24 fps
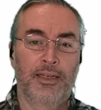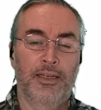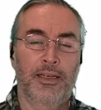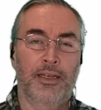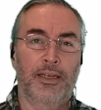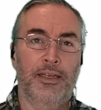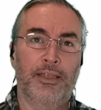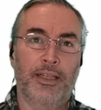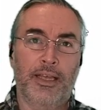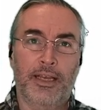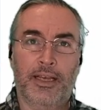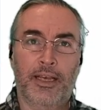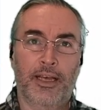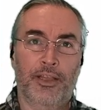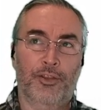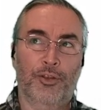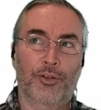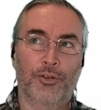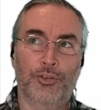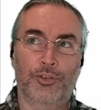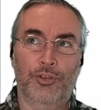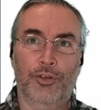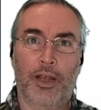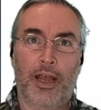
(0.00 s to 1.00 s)
and they cut
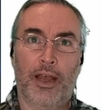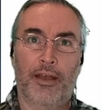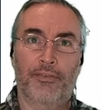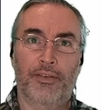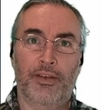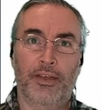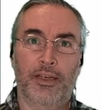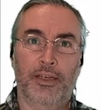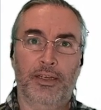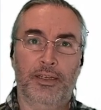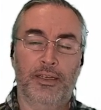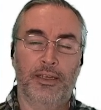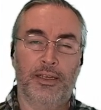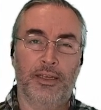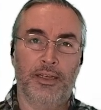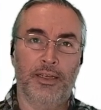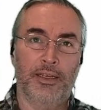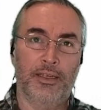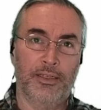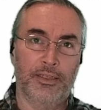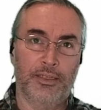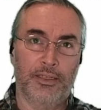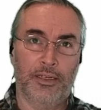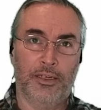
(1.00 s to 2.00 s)
through traffic,
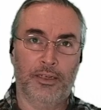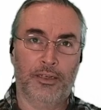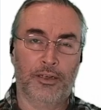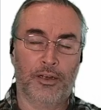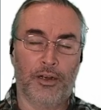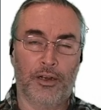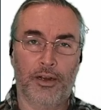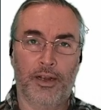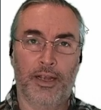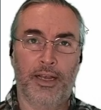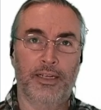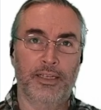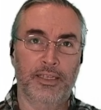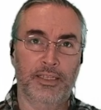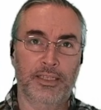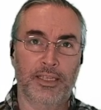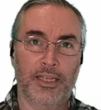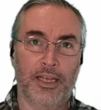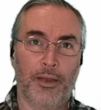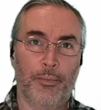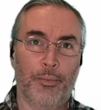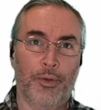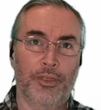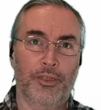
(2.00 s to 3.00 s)
and a car had to
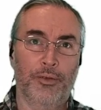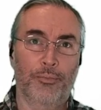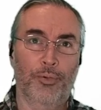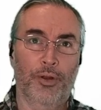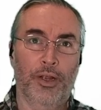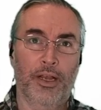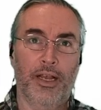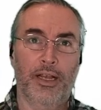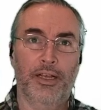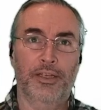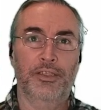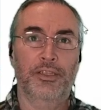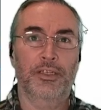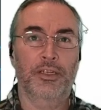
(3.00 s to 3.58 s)
slam on the brakes,